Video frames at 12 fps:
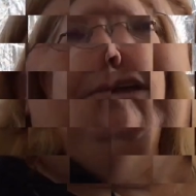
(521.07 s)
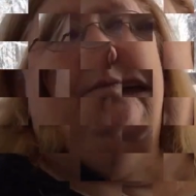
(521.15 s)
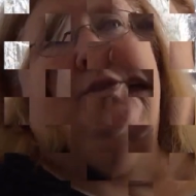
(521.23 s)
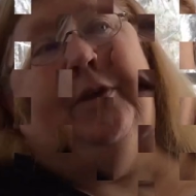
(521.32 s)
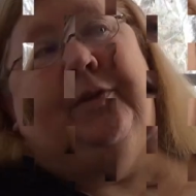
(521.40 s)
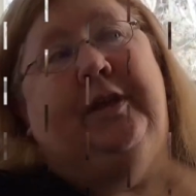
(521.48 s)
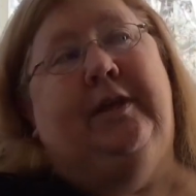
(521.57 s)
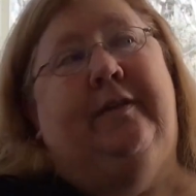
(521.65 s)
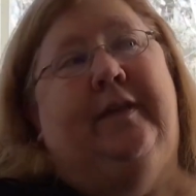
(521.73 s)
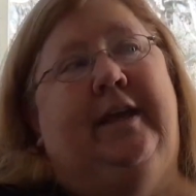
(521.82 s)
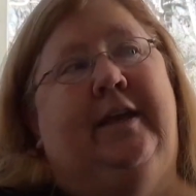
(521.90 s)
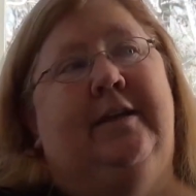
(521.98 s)
So the,
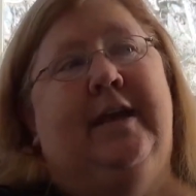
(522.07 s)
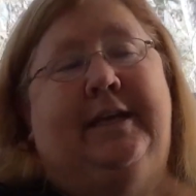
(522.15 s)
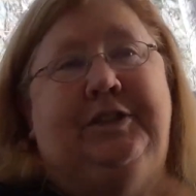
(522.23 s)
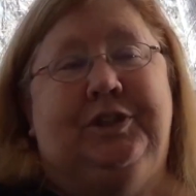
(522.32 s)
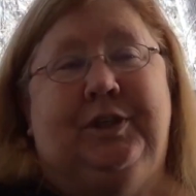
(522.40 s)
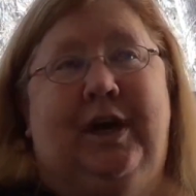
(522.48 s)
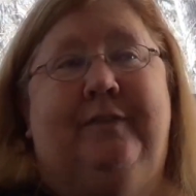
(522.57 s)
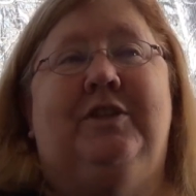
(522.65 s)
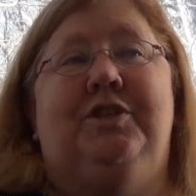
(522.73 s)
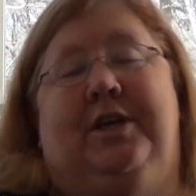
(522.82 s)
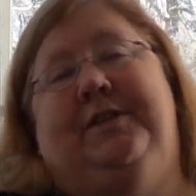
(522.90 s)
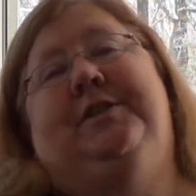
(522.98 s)
the nature of
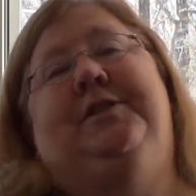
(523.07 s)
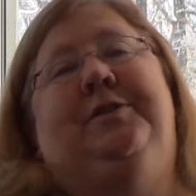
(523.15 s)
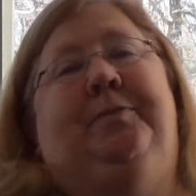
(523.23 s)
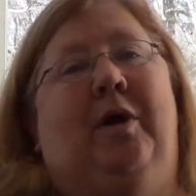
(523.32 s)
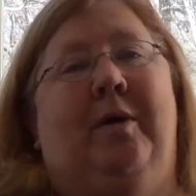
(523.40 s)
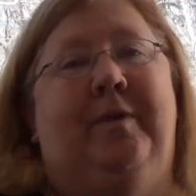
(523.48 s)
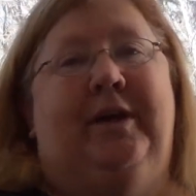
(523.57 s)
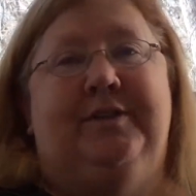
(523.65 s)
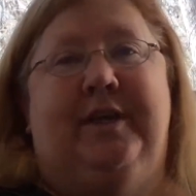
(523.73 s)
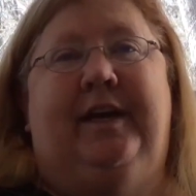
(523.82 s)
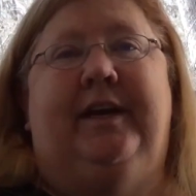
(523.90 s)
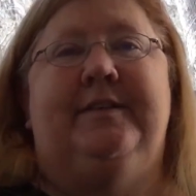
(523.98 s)
the Justice Department is
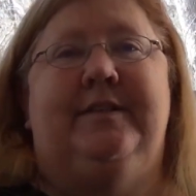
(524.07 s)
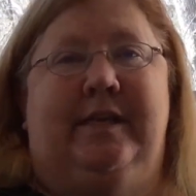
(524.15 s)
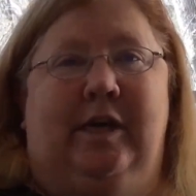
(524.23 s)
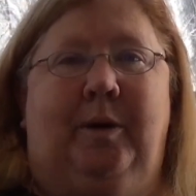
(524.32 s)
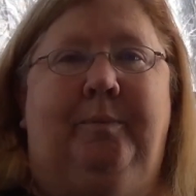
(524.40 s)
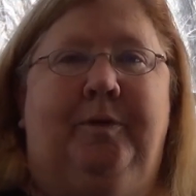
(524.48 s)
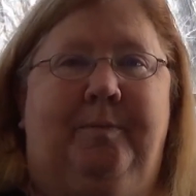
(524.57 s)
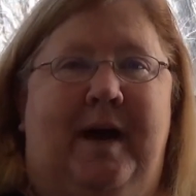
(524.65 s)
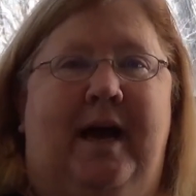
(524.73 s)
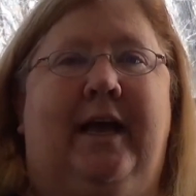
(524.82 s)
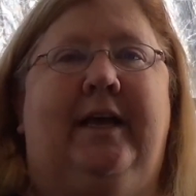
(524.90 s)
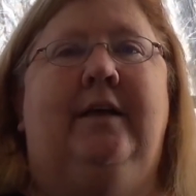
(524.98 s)
that it is helmed
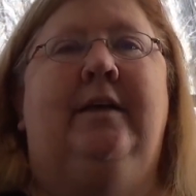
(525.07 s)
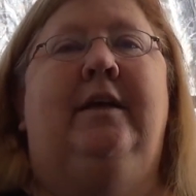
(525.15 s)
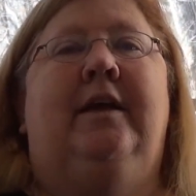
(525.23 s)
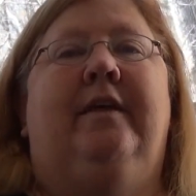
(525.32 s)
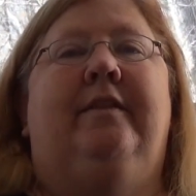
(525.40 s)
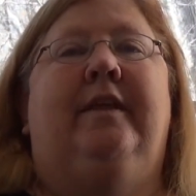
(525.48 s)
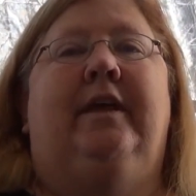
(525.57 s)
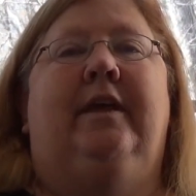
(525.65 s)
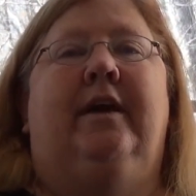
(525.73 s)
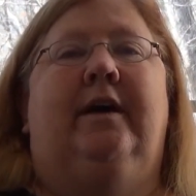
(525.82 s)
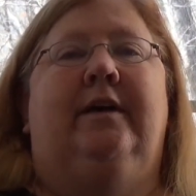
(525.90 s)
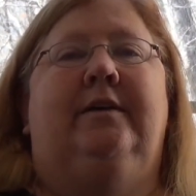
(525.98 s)
by
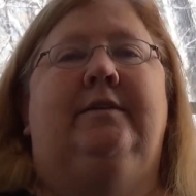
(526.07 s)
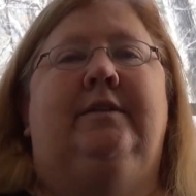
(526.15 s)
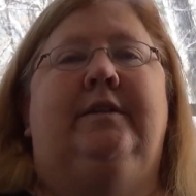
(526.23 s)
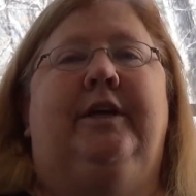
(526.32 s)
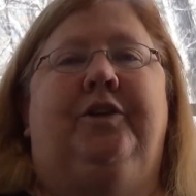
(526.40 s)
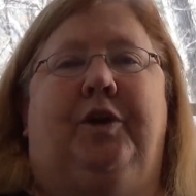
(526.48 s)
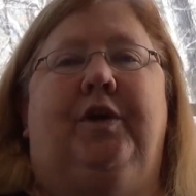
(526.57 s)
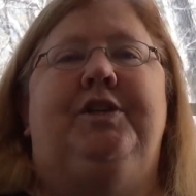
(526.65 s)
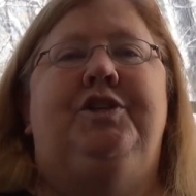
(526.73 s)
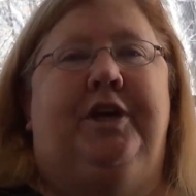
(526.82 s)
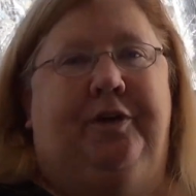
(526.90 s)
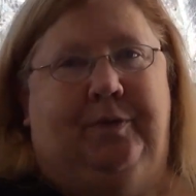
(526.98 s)
the, uh, the Attorney
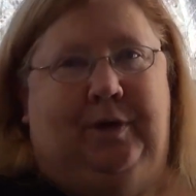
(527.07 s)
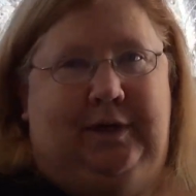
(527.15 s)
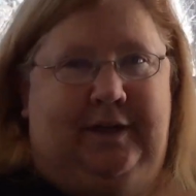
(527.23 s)
General.